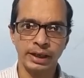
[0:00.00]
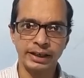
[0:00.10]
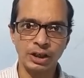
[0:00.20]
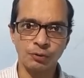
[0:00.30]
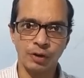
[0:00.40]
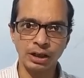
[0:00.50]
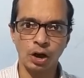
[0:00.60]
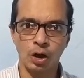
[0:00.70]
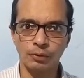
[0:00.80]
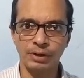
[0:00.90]
it is one
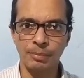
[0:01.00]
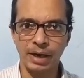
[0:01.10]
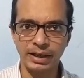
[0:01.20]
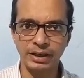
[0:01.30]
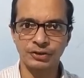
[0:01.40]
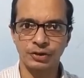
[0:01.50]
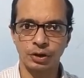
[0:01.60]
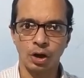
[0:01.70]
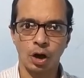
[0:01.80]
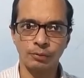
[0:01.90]
of the merits
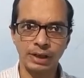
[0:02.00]
of